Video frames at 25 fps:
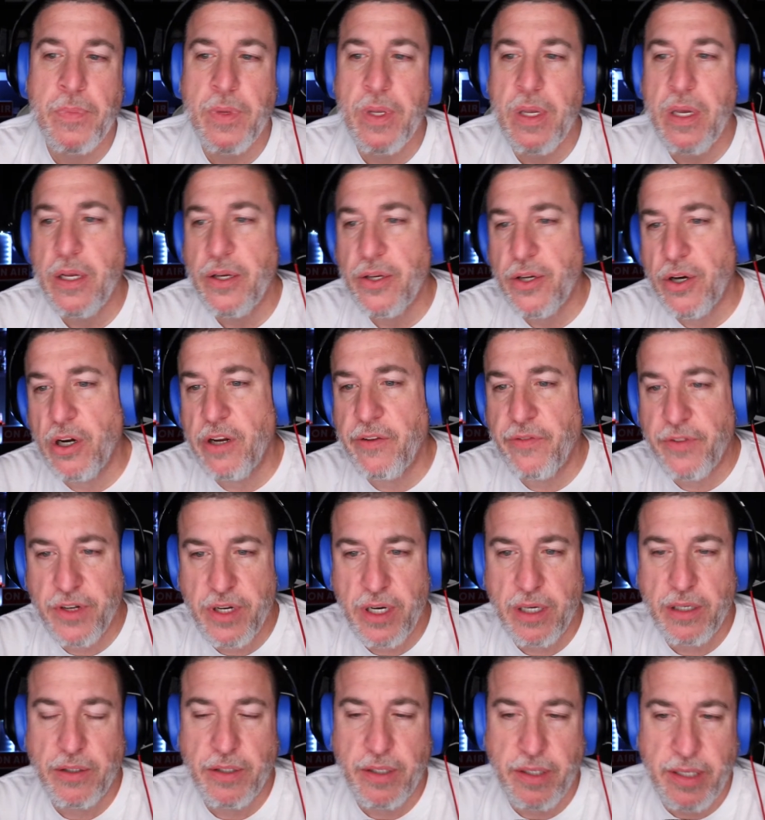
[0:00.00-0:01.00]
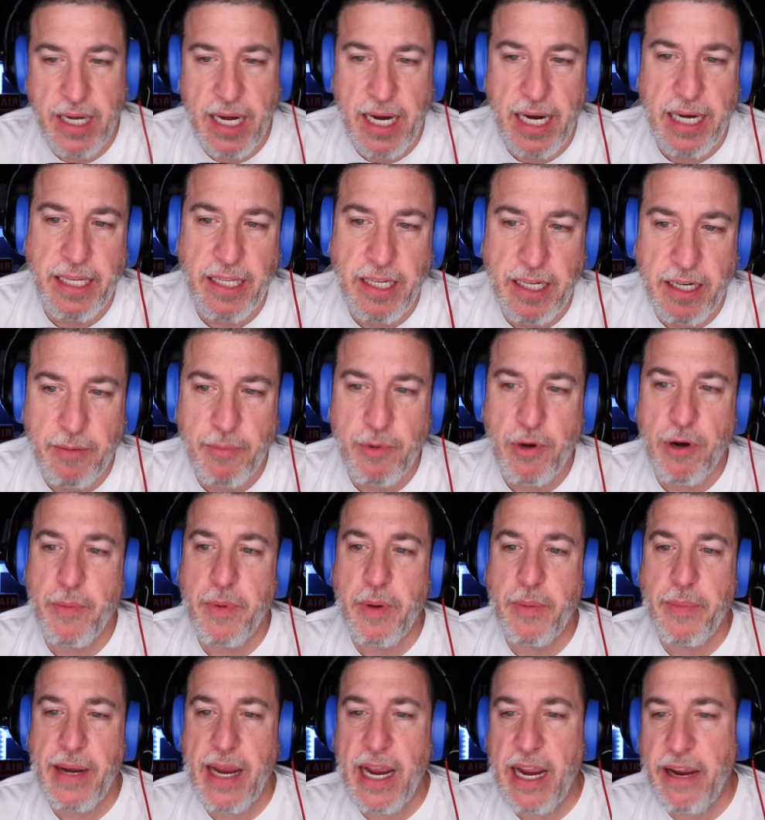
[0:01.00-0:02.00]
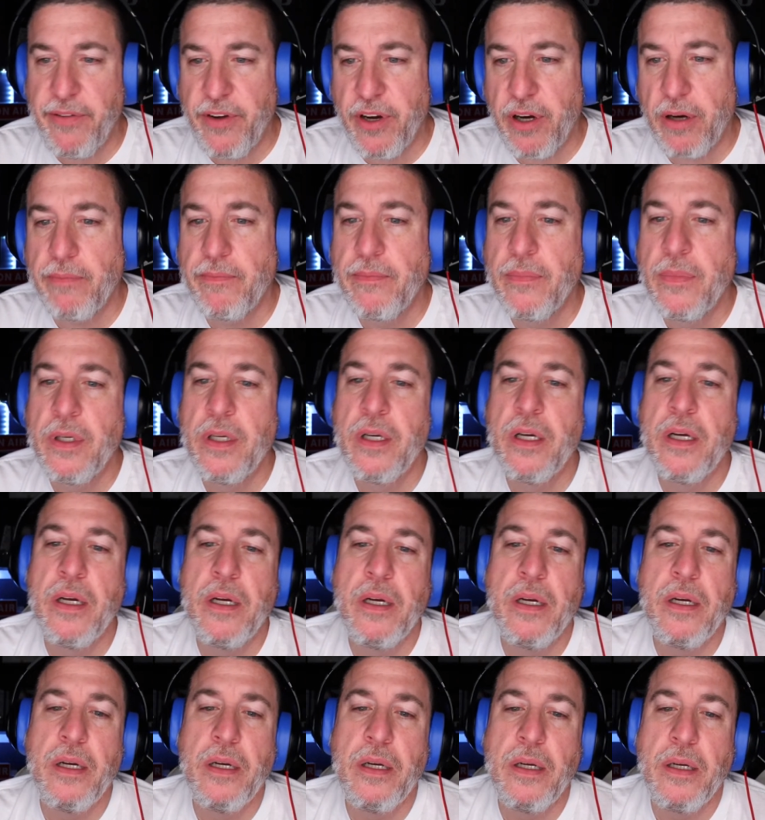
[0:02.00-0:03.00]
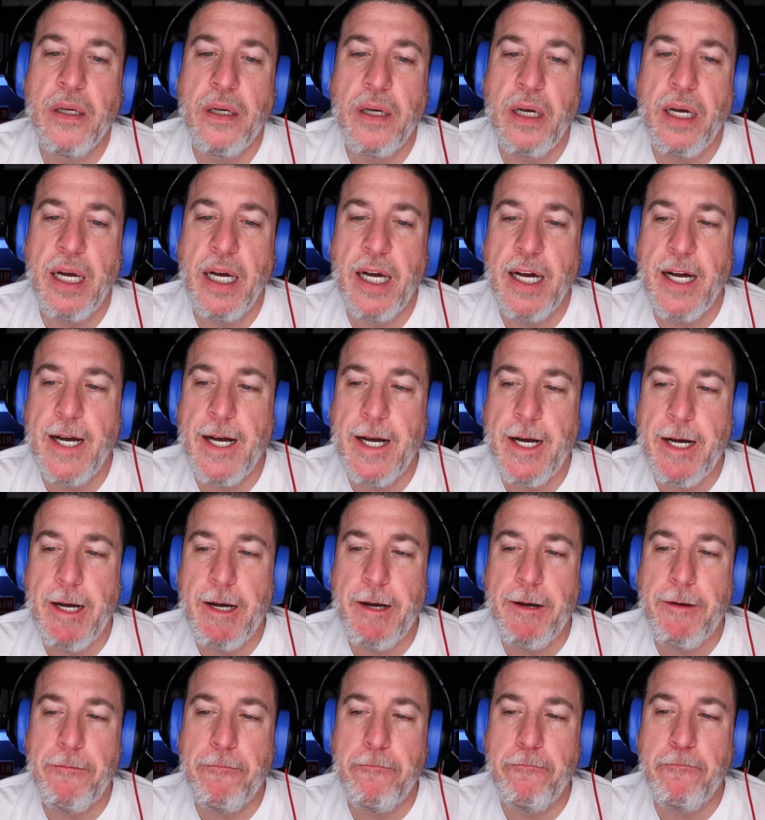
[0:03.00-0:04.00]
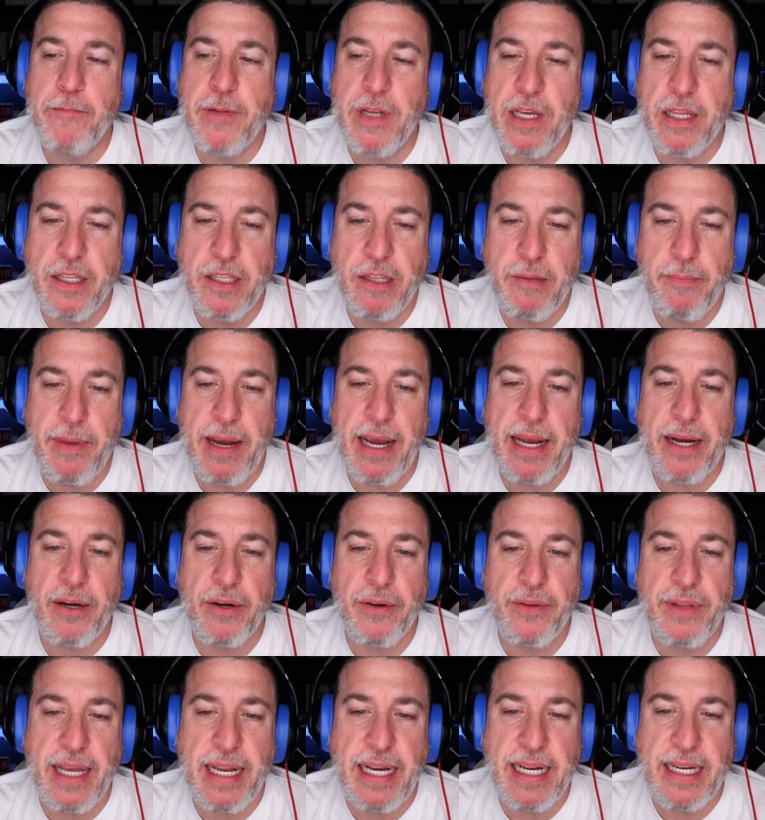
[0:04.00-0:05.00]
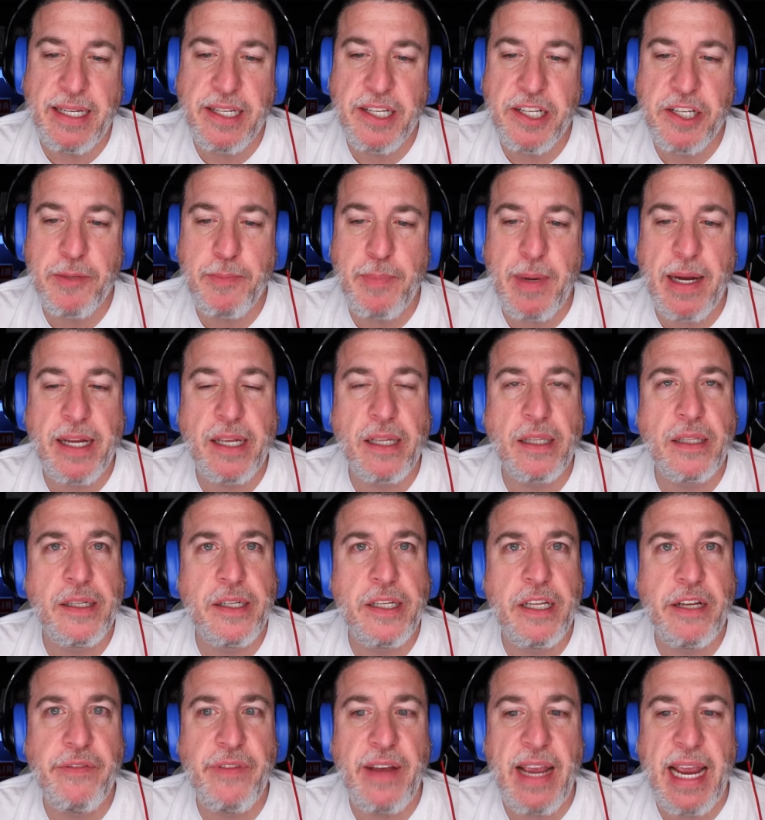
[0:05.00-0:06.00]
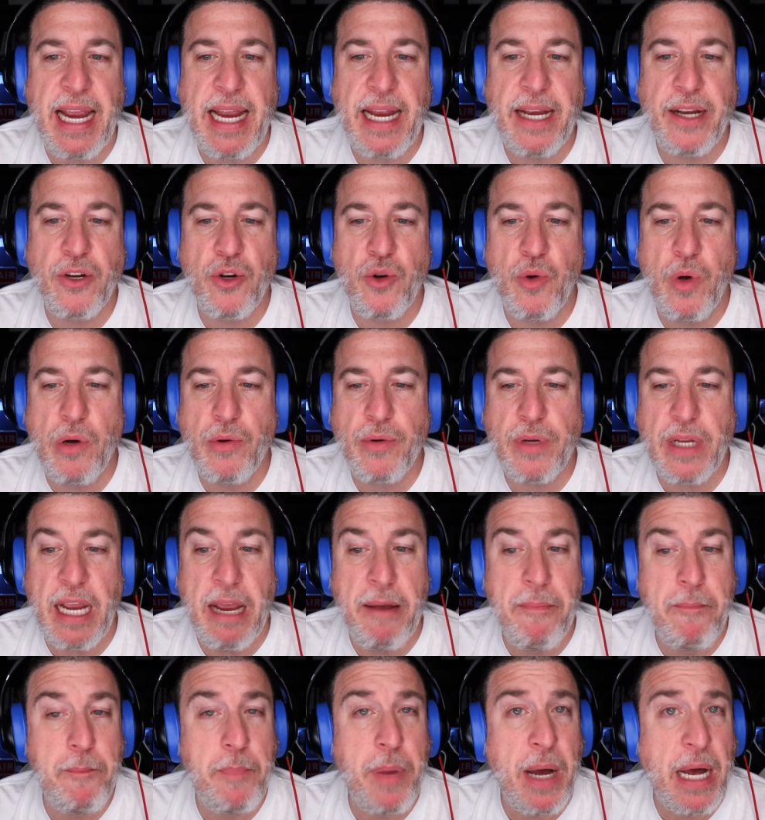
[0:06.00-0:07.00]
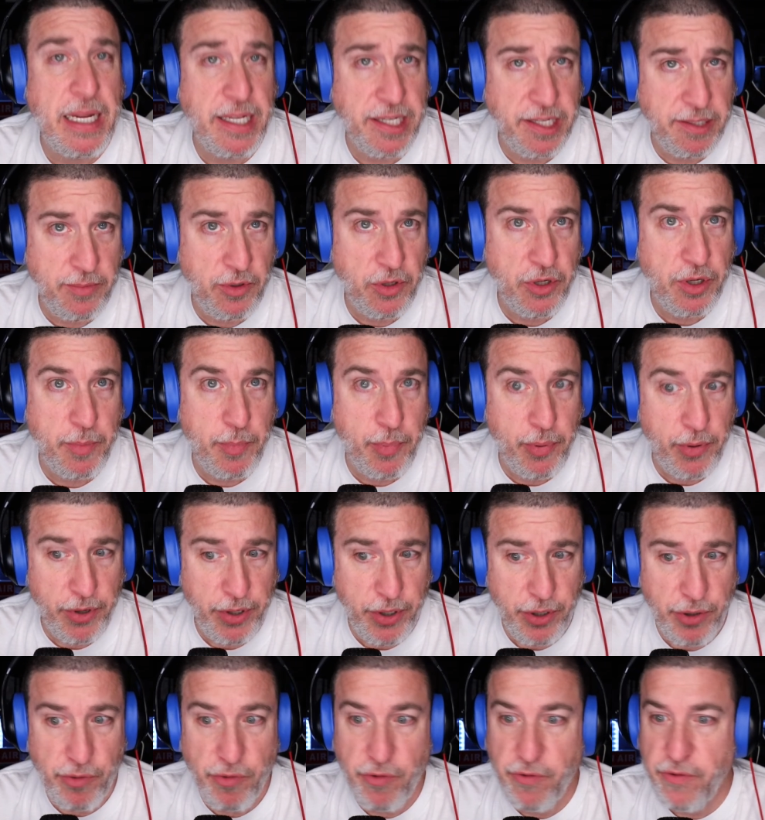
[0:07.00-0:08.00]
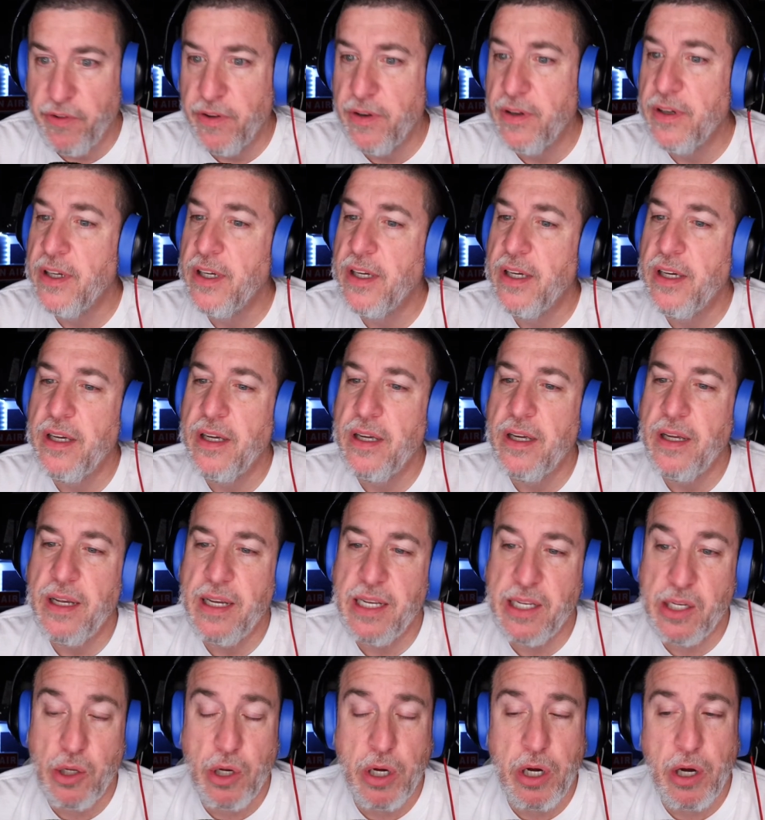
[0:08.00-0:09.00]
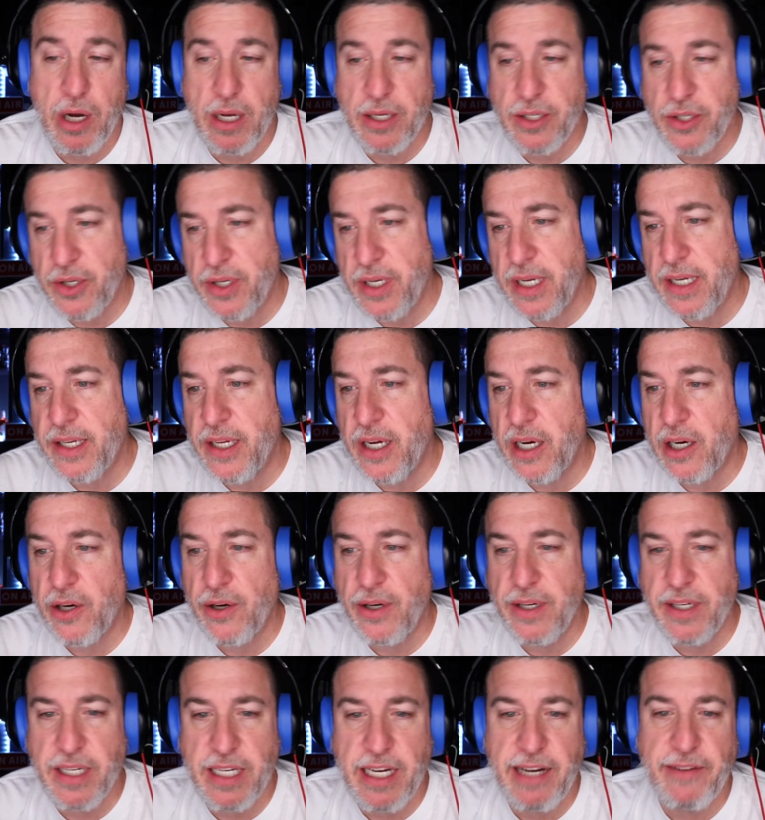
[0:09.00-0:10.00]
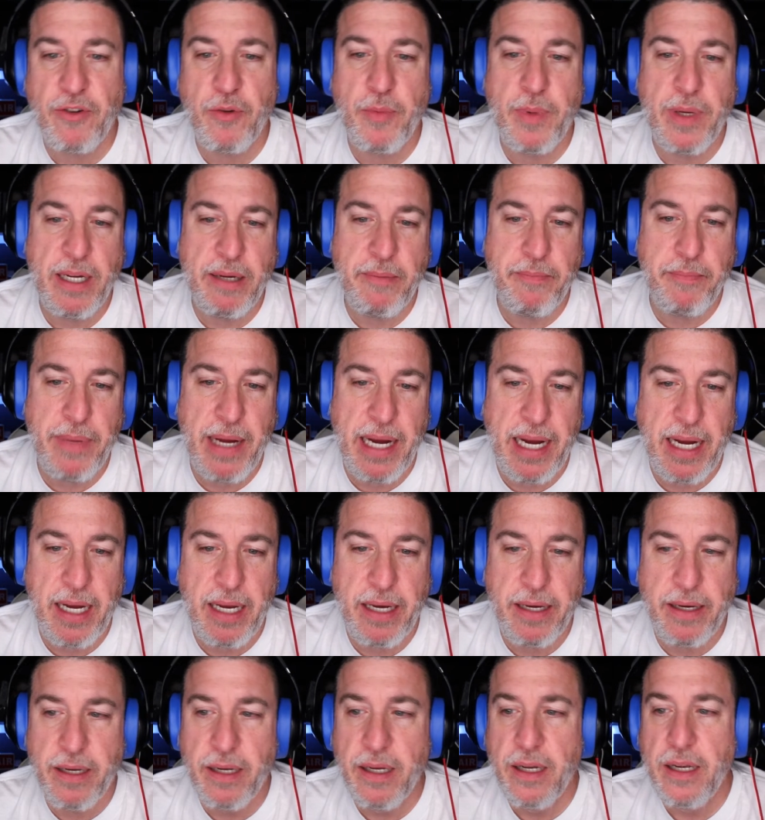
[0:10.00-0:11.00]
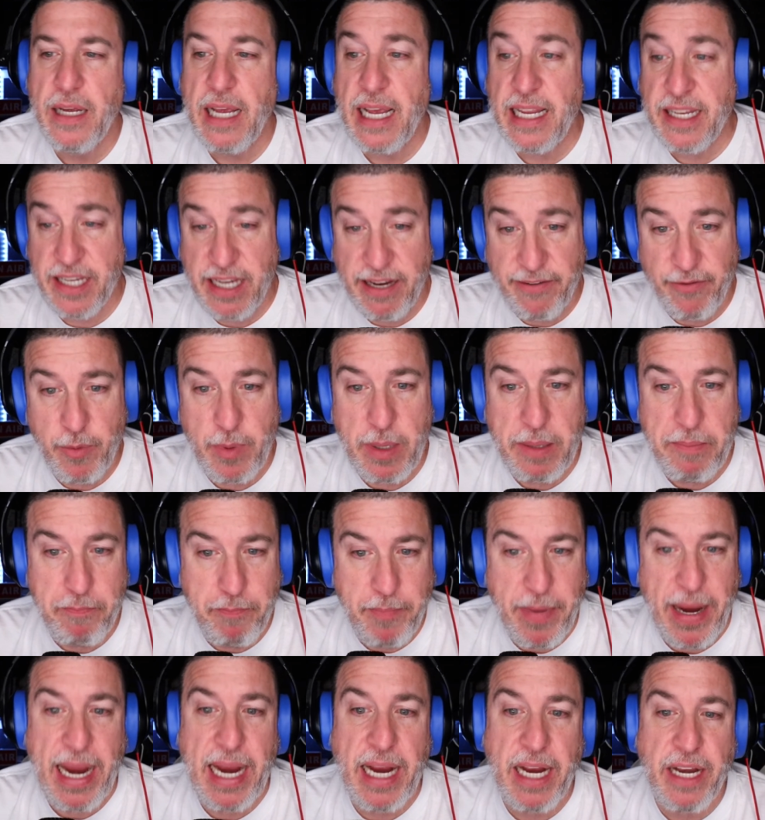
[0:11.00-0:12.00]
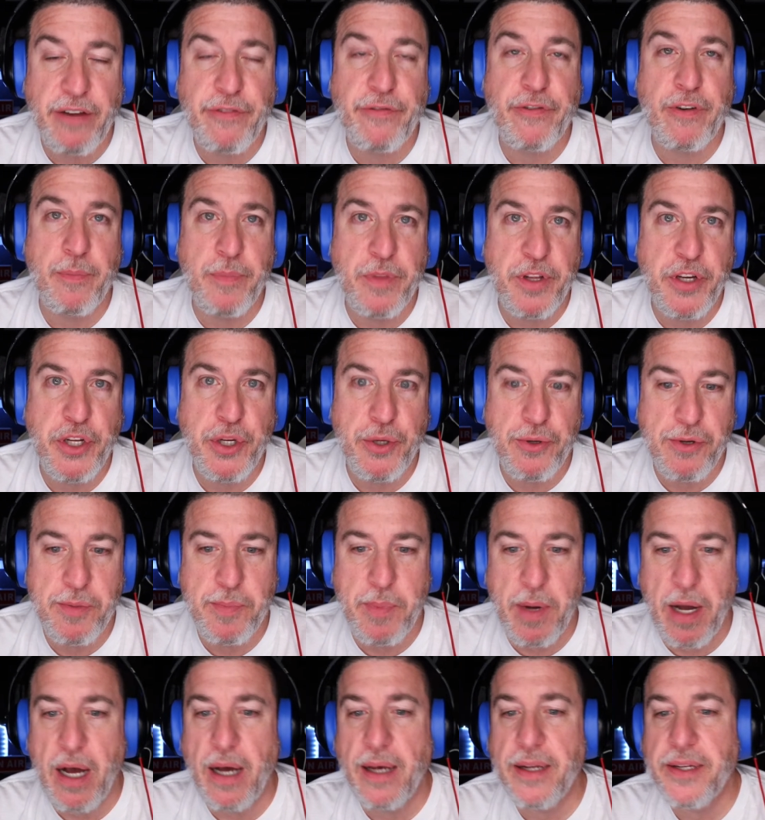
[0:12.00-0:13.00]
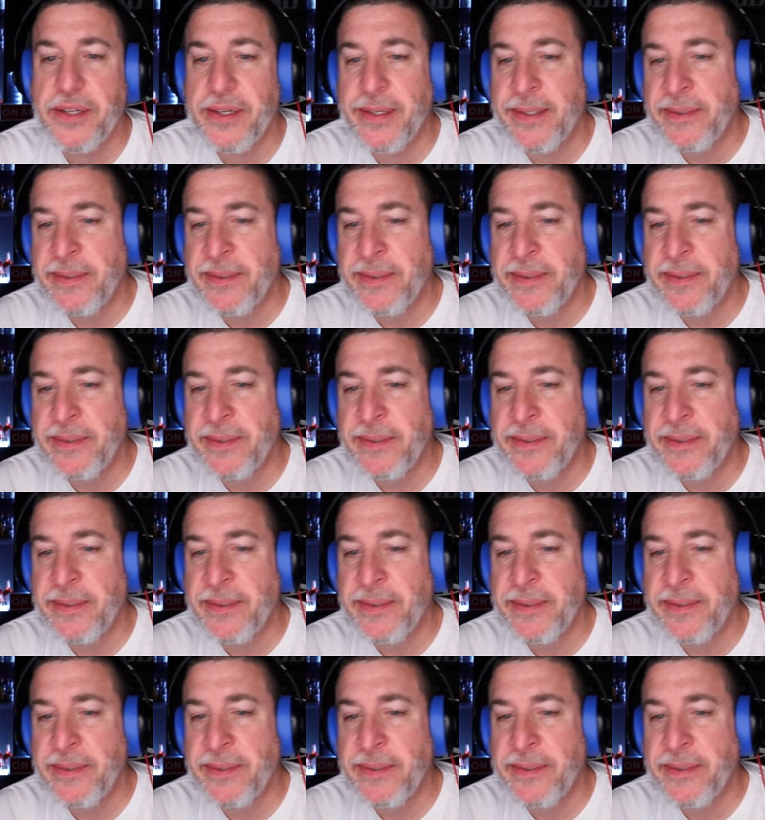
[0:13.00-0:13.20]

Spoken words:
Attorney for Tucker denied the inappropriate behavior, telling the Banner that it's speculative and, quote, impossible to prove. His lawyer also said Tucker has never been banned from the 2 spas.